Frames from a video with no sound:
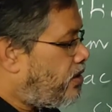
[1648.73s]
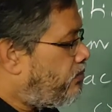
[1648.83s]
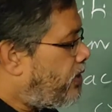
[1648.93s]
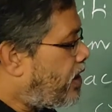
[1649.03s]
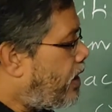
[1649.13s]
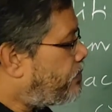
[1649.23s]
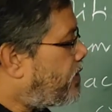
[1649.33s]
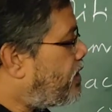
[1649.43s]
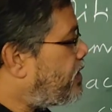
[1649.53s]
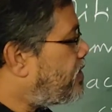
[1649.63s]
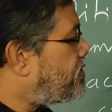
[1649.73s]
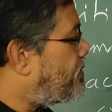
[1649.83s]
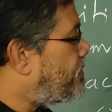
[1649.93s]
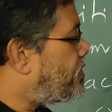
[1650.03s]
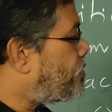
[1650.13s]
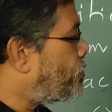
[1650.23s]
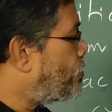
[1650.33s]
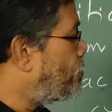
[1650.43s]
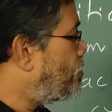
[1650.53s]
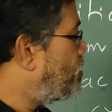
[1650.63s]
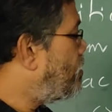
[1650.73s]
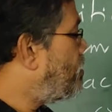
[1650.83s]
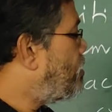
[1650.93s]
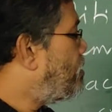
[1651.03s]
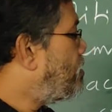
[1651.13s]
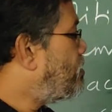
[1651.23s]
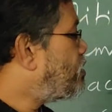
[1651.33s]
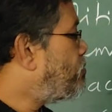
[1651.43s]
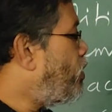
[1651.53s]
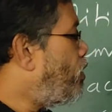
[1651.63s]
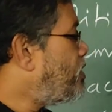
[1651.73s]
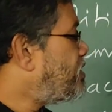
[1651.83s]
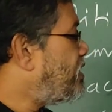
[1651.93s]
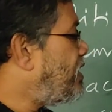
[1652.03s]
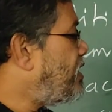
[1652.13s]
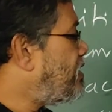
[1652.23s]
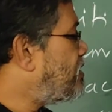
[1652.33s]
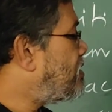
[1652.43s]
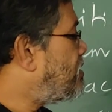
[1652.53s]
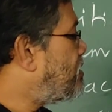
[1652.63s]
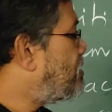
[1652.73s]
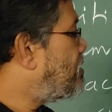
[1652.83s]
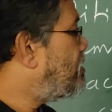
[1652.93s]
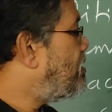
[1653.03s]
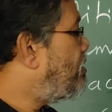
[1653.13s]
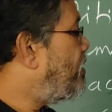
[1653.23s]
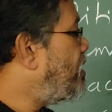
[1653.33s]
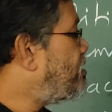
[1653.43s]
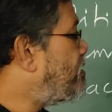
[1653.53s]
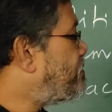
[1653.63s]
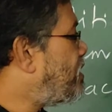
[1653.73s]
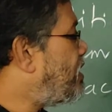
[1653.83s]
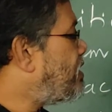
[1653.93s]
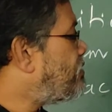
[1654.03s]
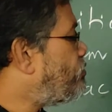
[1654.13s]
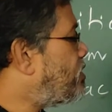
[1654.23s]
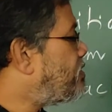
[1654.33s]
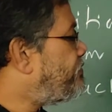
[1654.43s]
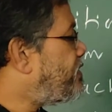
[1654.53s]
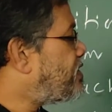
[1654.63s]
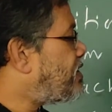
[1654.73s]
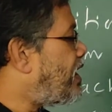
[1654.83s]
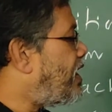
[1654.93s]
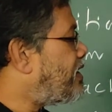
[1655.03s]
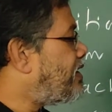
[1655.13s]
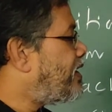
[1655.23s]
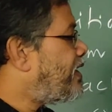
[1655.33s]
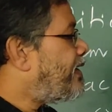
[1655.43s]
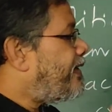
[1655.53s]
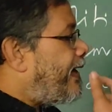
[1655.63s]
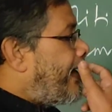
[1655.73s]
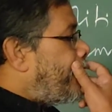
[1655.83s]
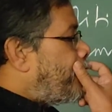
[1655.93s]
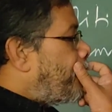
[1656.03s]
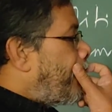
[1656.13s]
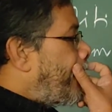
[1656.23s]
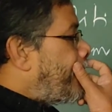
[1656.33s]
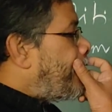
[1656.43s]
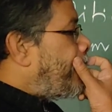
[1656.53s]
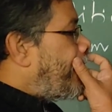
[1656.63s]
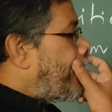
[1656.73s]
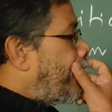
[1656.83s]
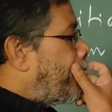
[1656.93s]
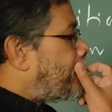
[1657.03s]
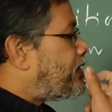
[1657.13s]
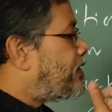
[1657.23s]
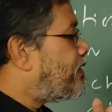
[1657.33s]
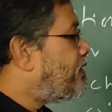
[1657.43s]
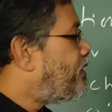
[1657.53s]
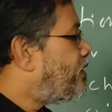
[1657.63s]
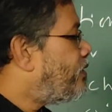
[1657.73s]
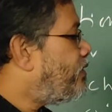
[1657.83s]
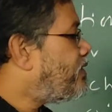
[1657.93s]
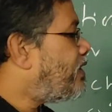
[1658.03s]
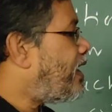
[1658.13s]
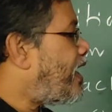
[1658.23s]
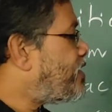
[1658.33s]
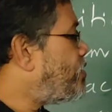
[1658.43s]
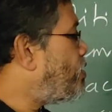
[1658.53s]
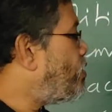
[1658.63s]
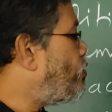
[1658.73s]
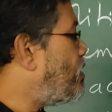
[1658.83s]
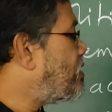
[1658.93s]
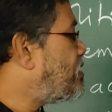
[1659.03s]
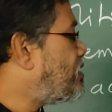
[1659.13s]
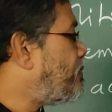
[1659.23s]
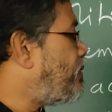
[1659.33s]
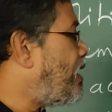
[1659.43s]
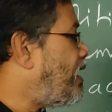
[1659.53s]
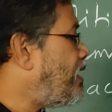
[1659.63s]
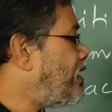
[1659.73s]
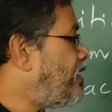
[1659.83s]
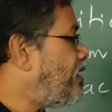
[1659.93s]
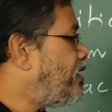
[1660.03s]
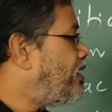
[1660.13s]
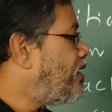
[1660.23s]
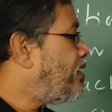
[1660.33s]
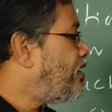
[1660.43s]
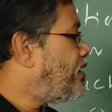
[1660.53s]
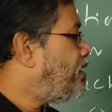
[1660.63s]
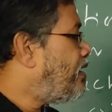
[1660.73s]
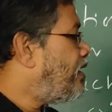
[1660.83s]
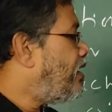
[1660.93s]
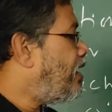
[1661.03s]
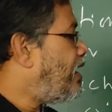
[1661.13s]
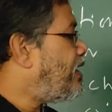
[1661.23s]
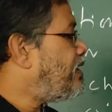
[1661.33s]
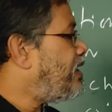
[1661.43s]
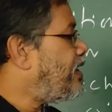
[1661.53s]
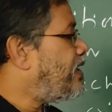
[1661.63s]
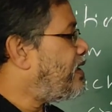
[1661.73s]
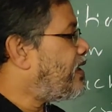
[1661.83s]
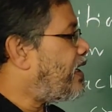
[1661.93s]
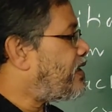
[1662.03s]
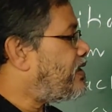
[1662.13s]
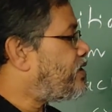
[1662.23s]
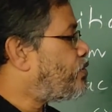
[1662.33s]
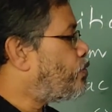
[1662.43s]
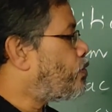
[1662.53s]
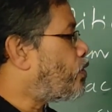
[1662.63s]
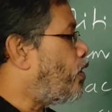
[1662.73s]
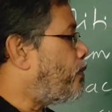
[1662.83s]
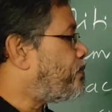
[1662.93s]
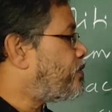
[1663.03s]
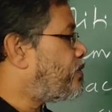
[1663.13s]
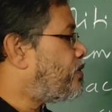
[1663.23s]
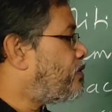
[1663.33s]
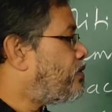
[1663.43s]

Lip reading: but after 1972, the small ceilings, range of ceilings was fixed at 10 to 18 acres with assured water supply and yielding at least 2 crops.